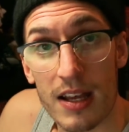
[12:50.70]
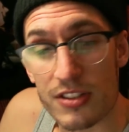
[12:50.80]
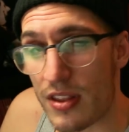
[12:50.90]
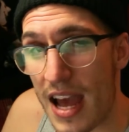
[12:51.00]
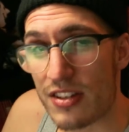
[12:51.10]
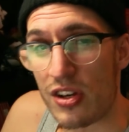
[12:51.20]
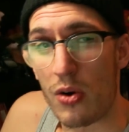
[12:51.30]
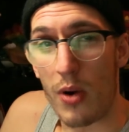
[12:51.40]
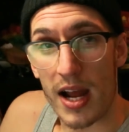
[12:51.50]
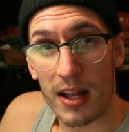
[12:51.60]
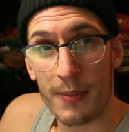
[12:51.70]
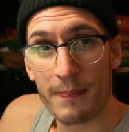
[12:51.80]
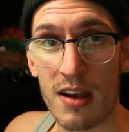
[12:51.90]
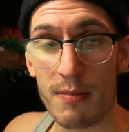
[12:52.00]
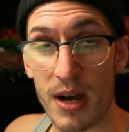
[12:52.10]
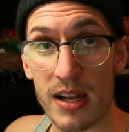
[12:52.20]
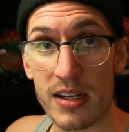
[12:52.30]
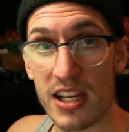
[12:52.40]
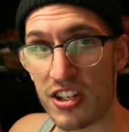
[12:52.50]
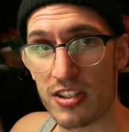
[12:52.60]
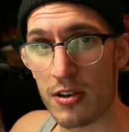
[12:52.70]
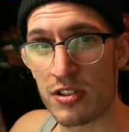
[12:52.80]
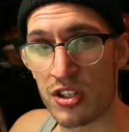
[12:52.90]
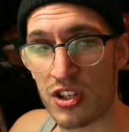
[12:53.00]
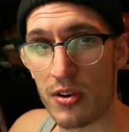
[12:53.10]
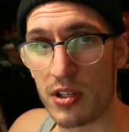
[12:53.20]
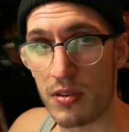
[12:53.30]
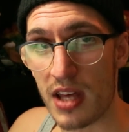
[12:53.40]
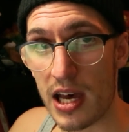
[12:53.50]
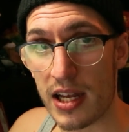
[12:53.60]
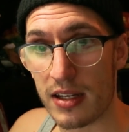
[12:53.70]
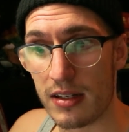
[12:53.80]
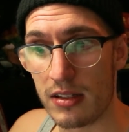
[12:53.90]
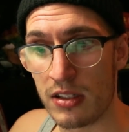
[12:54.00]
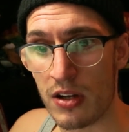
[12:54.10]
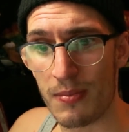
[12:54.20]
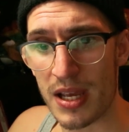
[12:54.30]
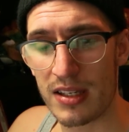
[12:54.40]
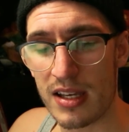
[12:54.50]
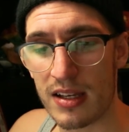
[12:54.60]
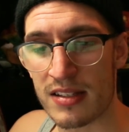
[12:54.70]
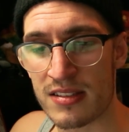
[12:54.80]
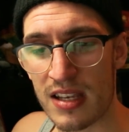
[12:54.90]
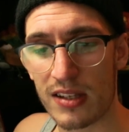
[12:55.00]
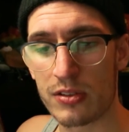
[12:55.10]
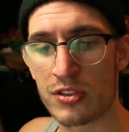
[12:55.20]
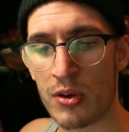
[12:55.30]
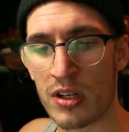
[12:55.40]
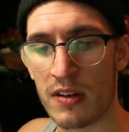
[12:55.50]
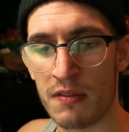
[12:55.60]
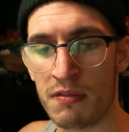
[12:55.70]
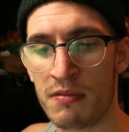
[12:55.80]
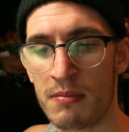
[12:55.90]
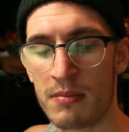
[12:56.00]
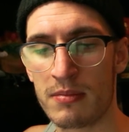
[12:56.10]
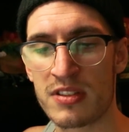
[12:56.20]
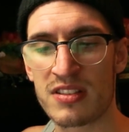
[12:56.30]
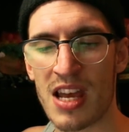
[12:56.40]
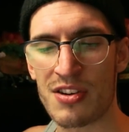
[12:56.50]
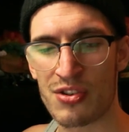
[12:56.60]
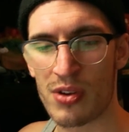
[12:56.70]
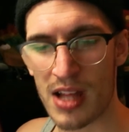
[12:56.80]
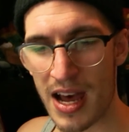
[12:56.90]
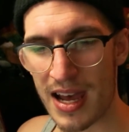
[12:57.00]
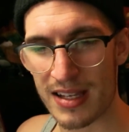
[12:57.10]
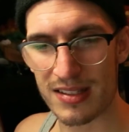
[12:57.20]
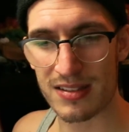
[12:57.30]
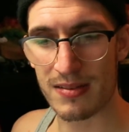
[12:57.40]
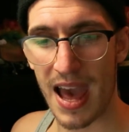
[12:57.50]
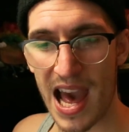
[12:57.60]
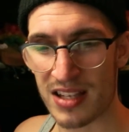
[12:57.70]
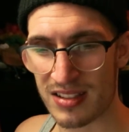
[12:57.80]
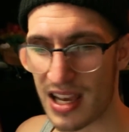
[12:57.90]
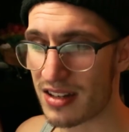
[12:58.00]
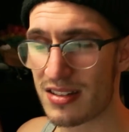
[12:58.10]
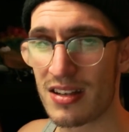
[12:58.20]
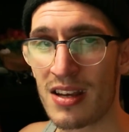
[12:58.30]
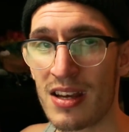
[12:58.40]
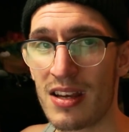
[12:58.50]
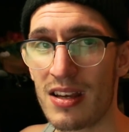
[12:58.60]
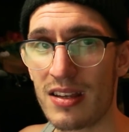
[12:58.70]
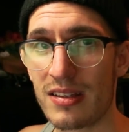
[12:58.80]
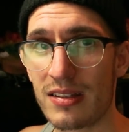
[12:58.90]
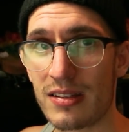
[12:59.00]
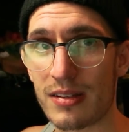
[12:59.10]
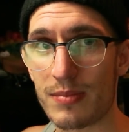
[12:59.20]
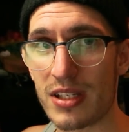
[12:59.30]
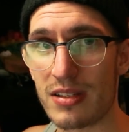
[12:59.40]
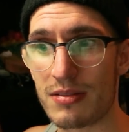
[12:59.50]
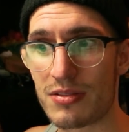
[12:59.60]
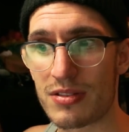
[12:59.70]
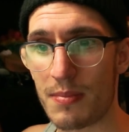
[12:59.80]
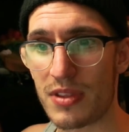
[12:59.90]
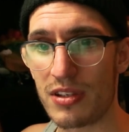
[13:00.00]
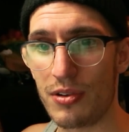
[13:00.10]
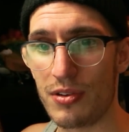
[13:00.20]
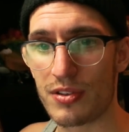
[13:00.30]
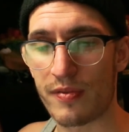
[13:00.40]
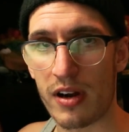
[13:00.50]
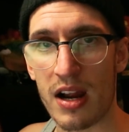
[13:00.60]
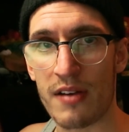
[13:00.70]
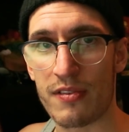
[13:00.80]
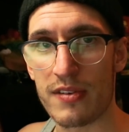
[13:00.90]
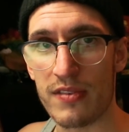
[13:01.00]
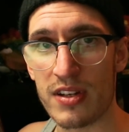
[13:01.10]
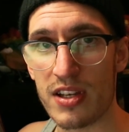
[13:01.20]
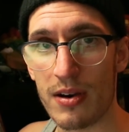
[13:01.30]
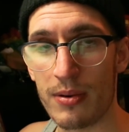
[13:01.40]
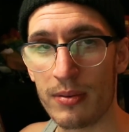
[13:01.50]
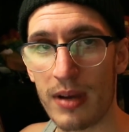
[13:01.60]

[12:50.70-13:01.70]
So that took a while. But it just goes to show you that, you know, making a single sort of centralized asset can be something you use for every video.